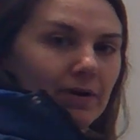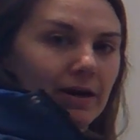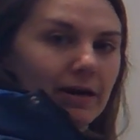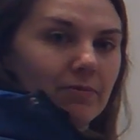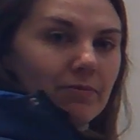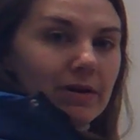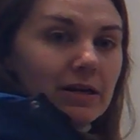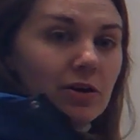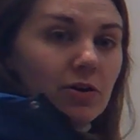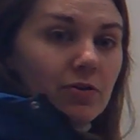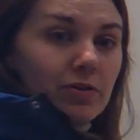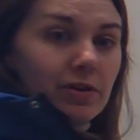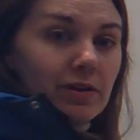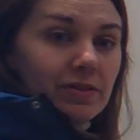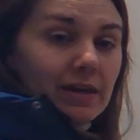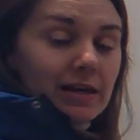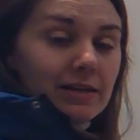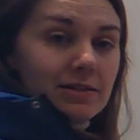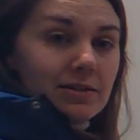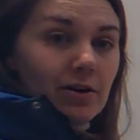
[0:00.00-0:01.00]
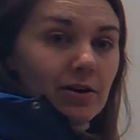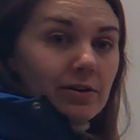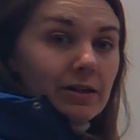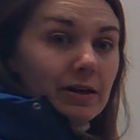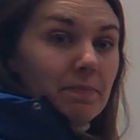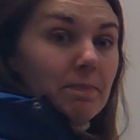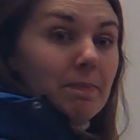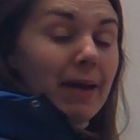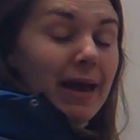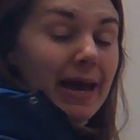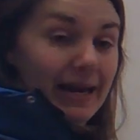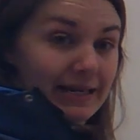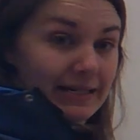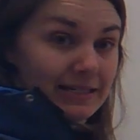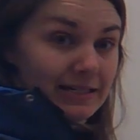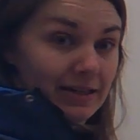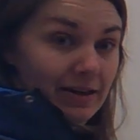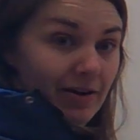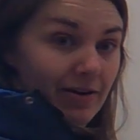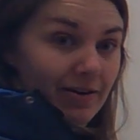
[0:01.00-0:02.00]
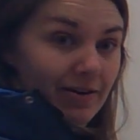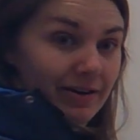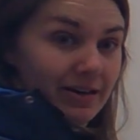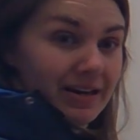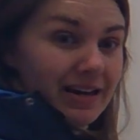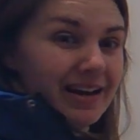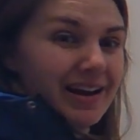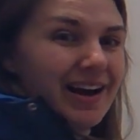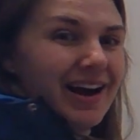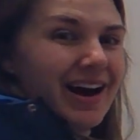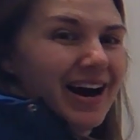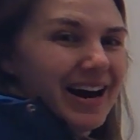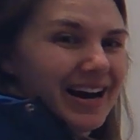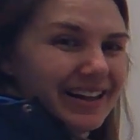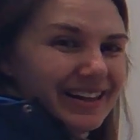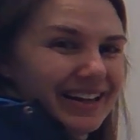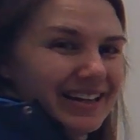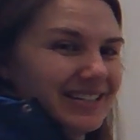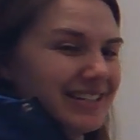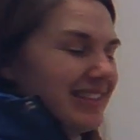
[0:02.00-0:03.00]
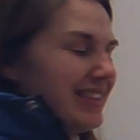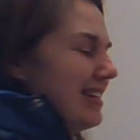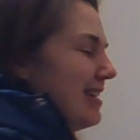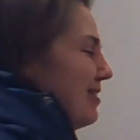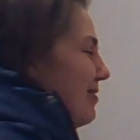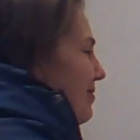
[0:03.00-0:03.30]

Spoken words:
right? We know that that's called a pentagon. I like to think